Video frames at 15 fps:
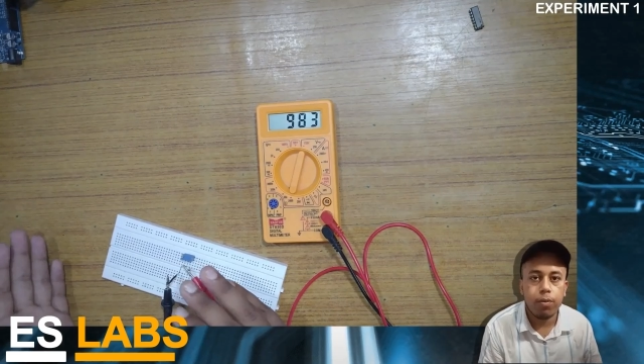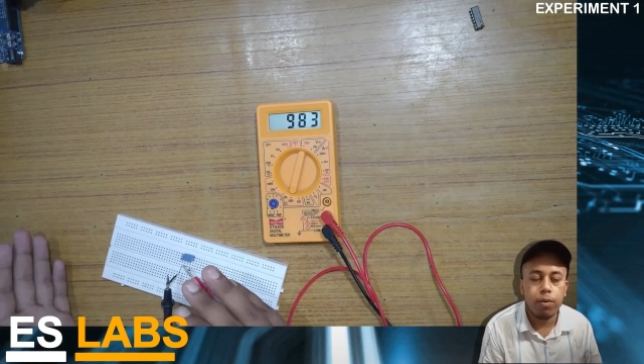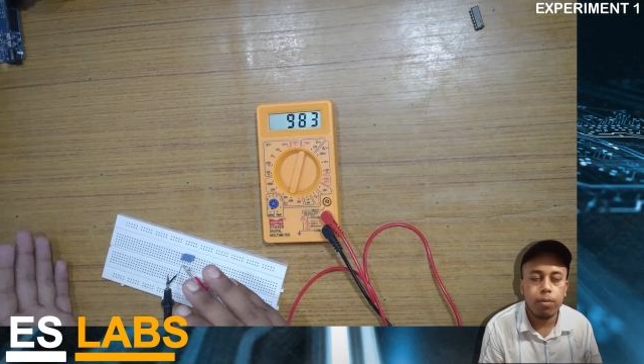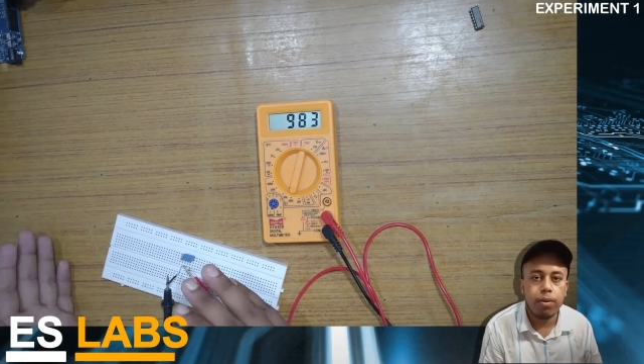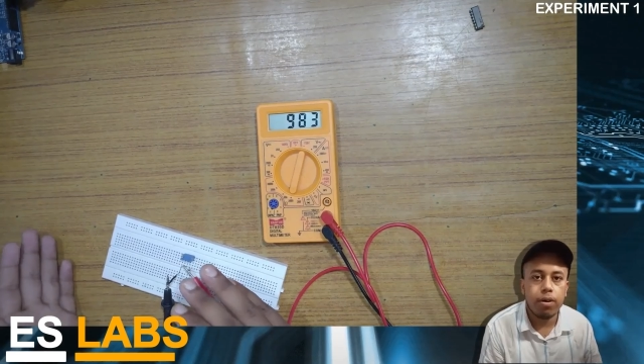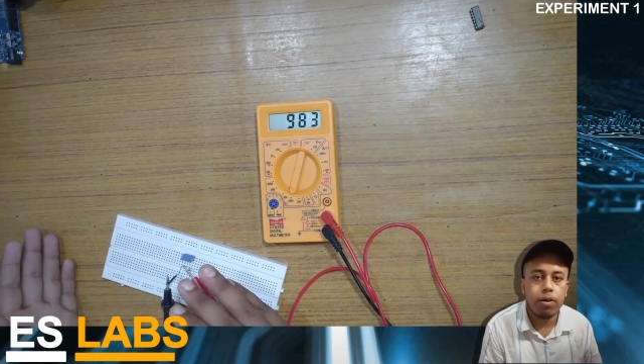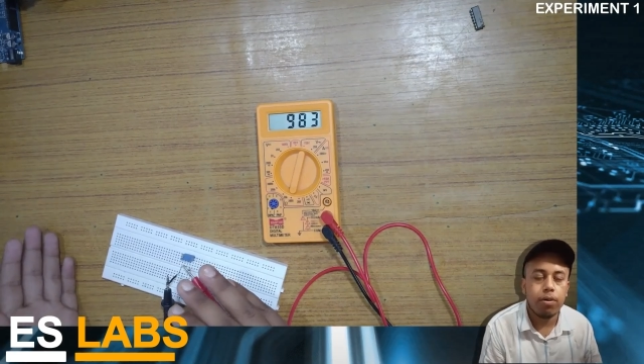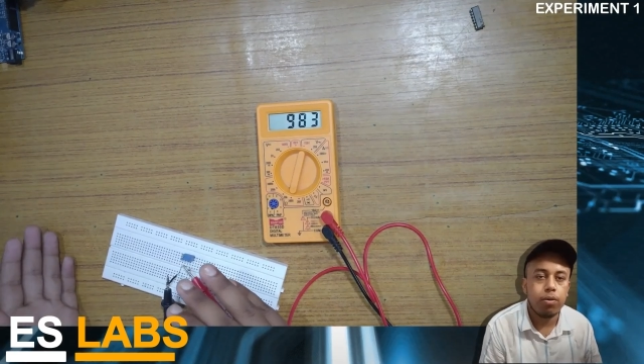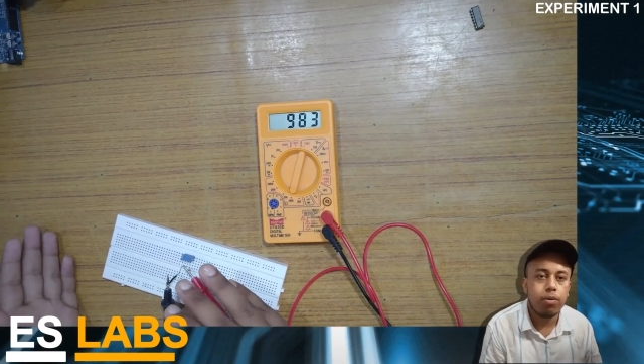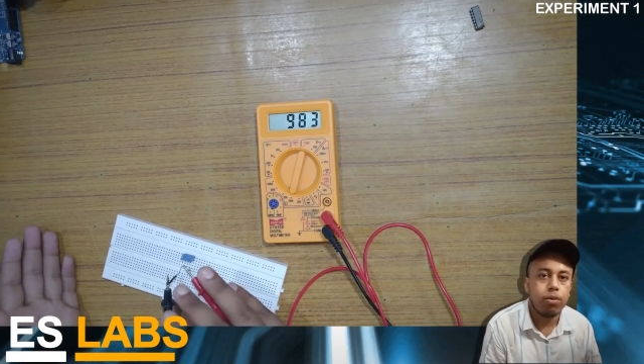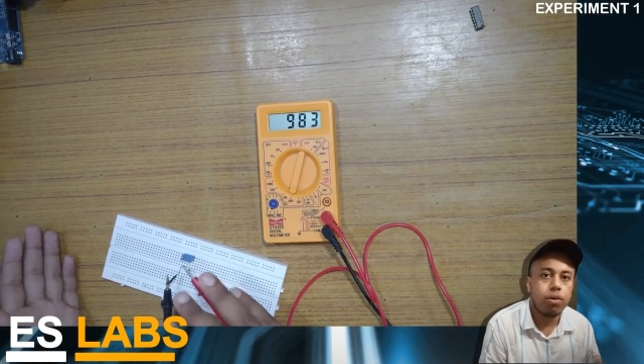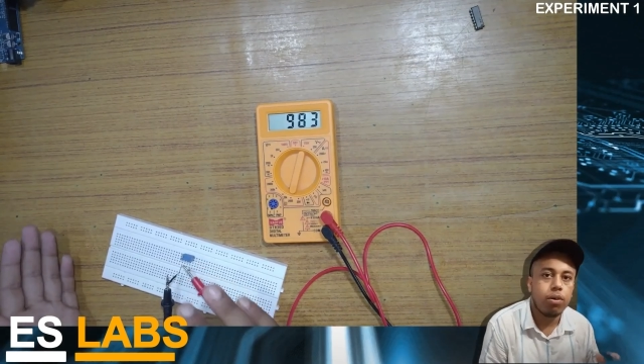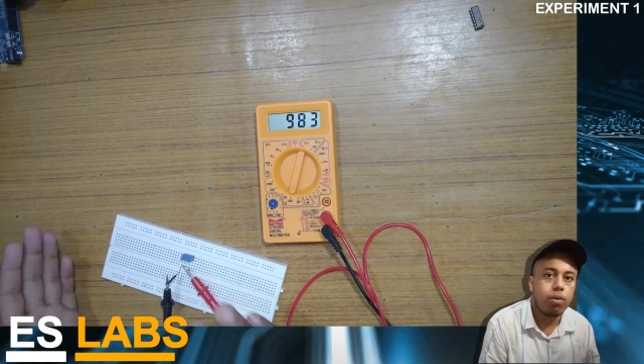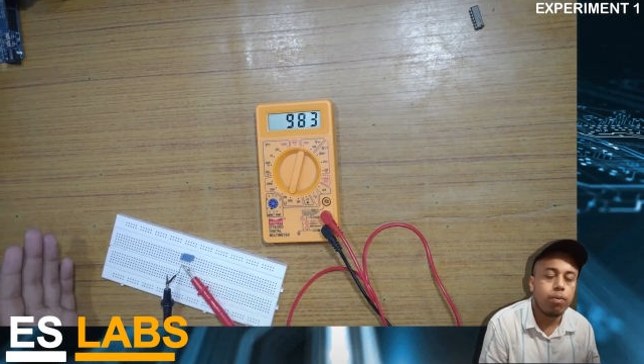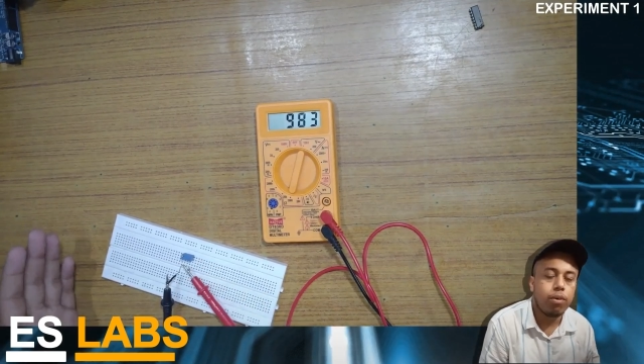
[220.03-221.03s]
ohm to
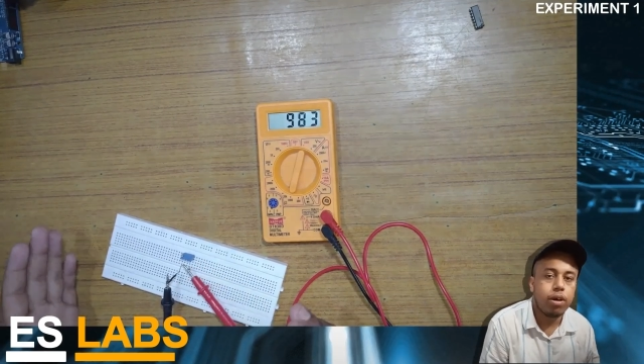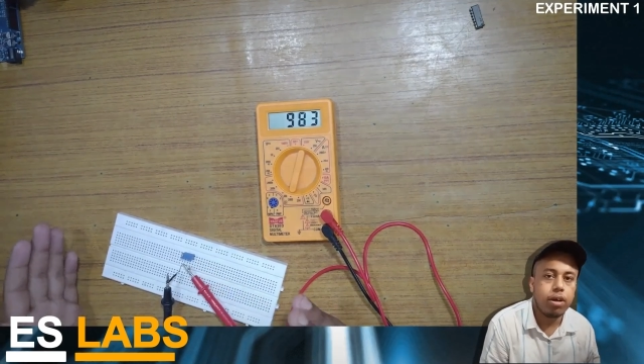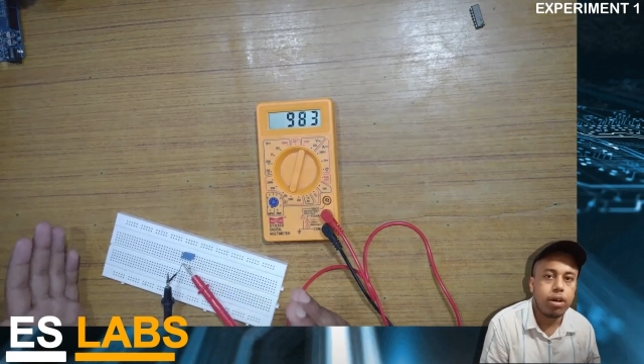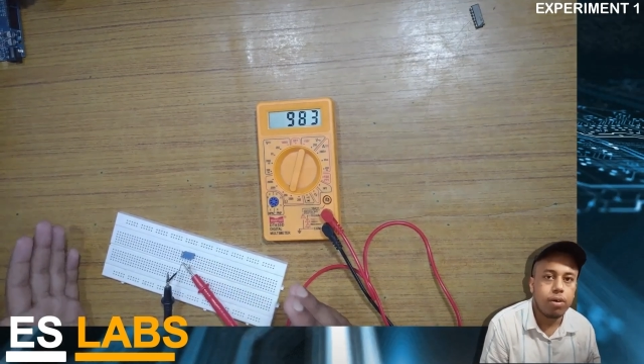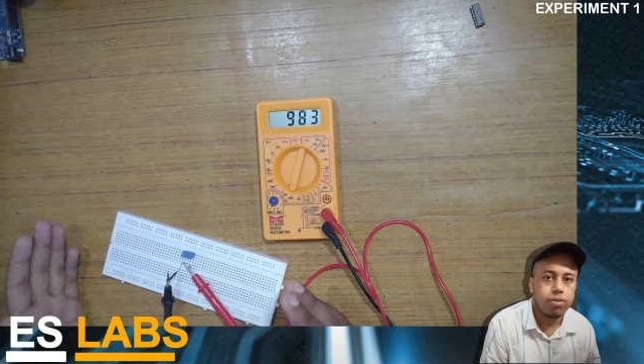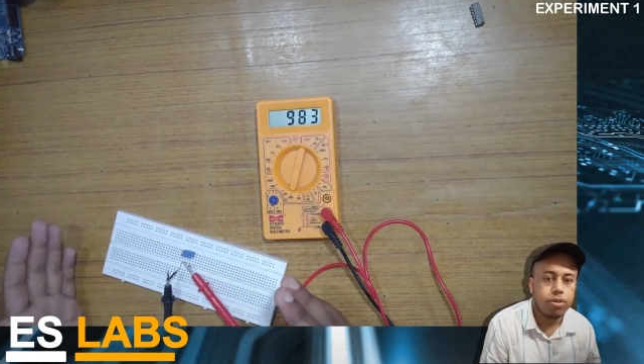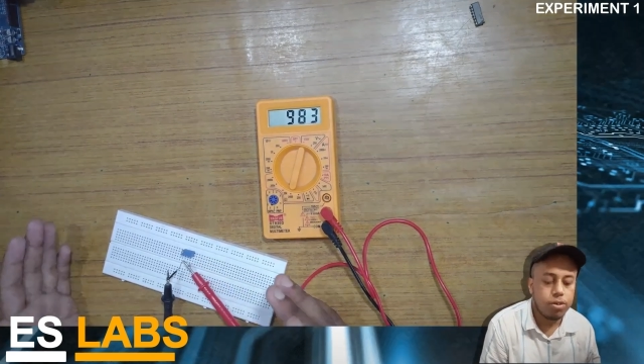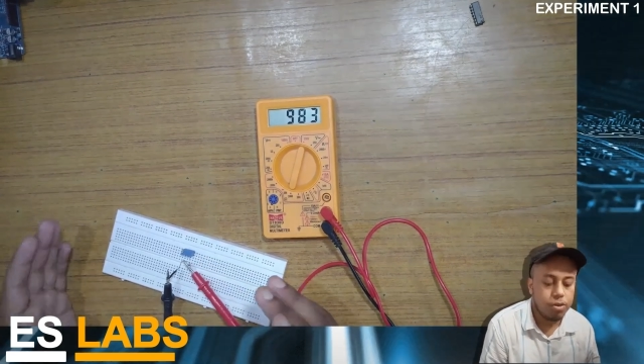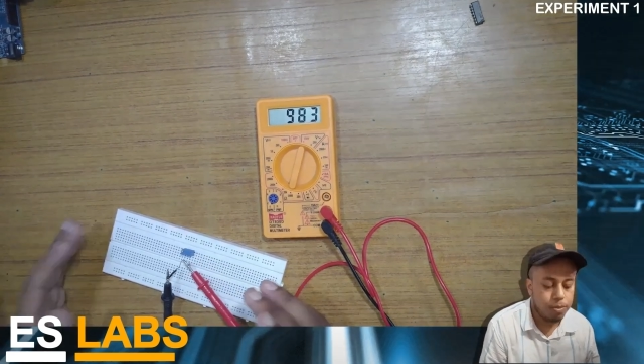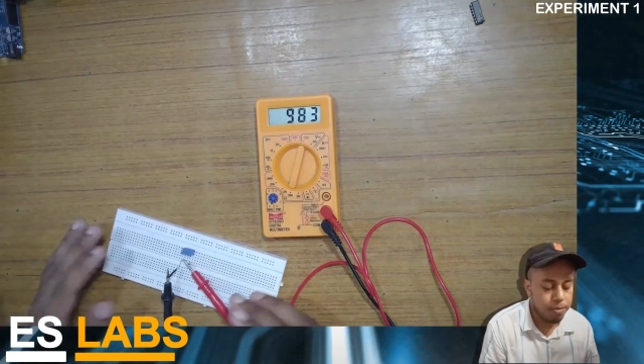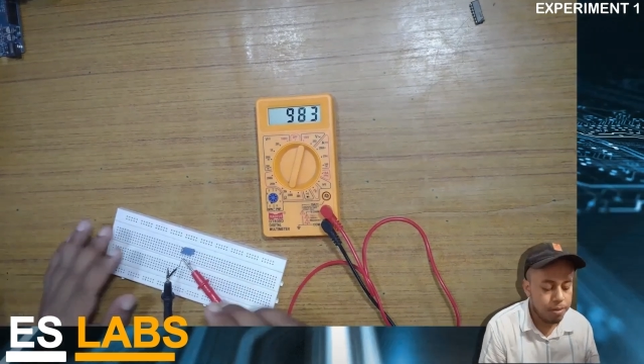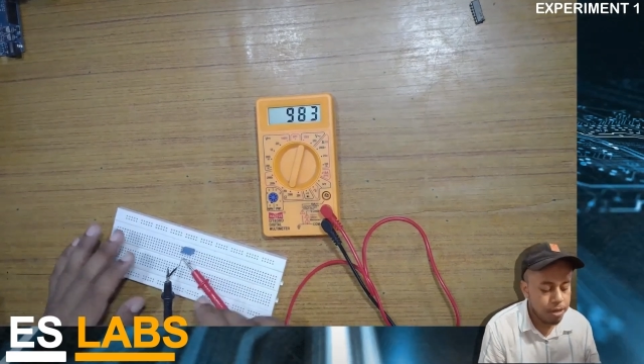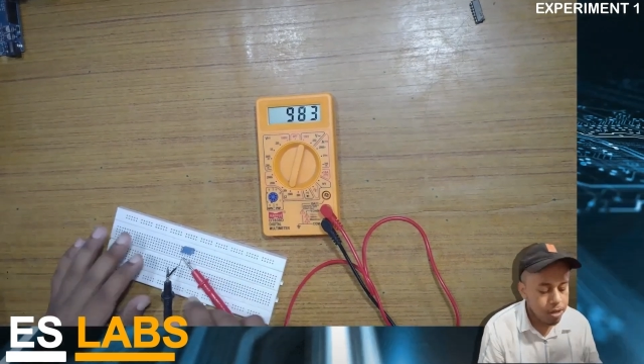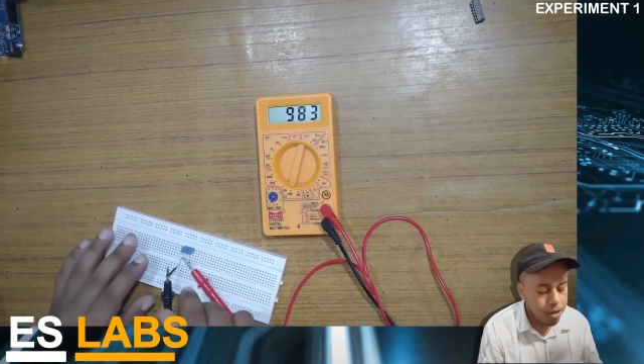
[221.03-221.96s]
1000 ohm?